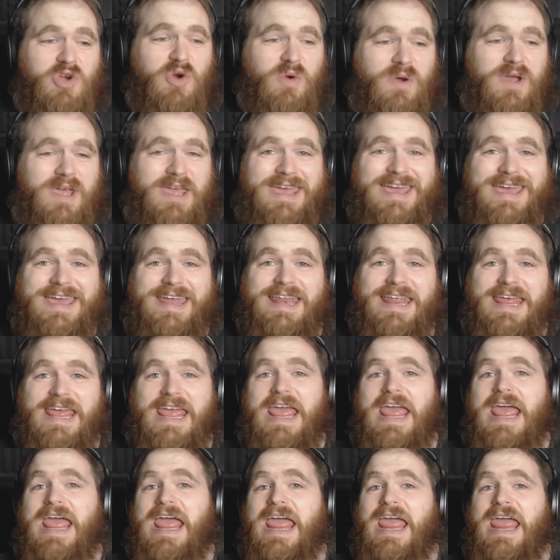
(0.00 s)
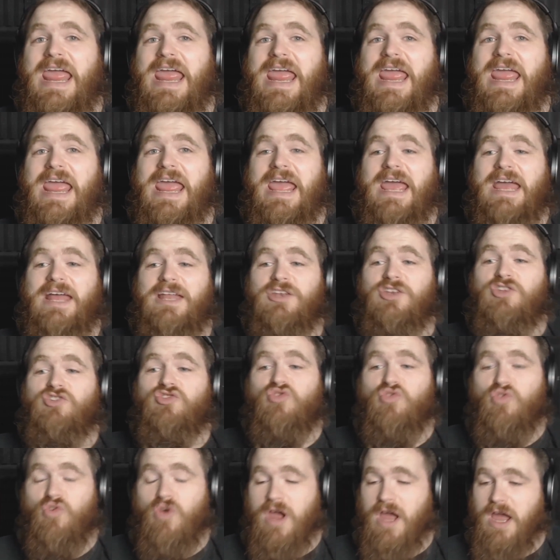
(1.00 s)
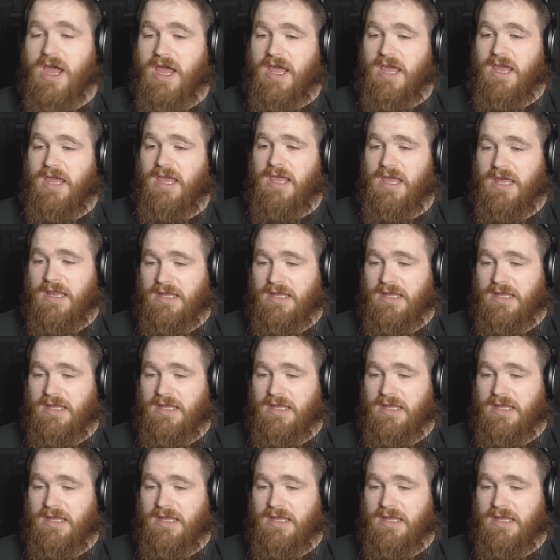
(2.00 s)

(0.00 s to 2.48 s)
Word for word: going to go ahead and try